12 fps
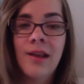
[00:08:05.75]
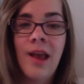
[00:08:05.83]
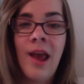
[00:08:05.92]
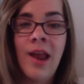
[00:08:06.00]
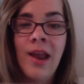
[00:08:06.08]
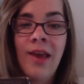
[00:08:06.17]

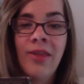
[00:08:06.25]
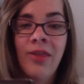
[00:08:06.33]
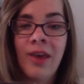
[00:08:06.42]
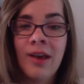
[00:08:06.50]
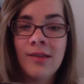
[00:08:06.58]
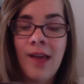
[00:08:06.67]
and I
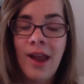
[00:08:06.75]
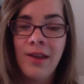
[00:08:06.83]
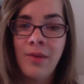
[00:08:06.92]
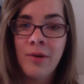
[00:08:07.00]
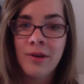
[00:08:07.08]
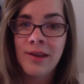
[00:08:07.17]
think a lot of the
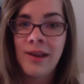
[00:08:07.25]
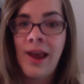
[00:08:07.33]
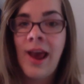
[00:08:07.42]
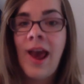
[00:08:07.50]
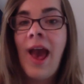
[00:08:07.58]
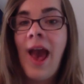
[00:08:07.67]
books that
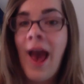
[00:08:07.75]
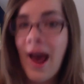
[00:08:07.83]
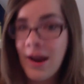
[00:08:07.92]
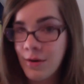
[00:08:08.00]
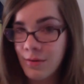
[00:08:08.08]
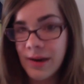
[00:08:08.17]
I
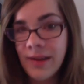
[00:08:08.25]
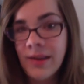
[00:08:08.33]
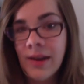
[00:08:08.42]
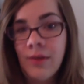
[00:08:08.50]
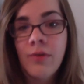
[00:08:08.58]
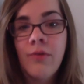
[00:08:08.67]
had to read, that
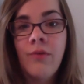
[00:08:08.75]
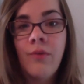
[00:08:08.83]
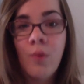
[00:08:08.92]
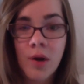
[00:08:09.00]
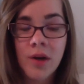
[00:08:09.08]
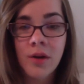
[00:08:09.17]
I was
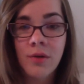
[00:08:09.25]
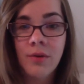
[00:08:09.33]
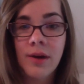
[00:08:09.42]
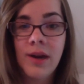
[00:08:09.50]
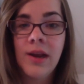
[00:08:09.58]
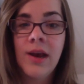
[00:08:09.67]
forced to
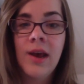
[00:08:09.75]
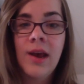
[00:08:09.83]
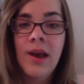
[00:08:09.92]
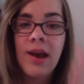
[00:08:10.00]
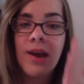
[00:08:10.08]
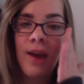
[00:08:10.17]
read
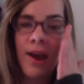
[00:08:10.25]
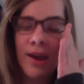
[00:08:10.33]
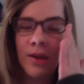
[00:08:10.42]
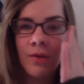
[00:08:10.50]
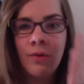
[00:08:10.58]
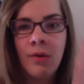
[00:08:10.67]
in high
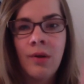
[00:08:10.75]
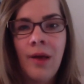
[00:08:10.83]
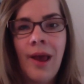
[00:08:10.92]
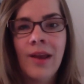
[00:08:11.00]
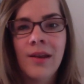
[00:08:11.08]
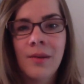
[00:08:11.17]
school, I
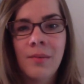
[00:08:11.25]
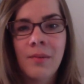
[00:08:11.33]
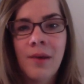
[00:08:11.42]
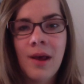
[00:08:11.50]
ended up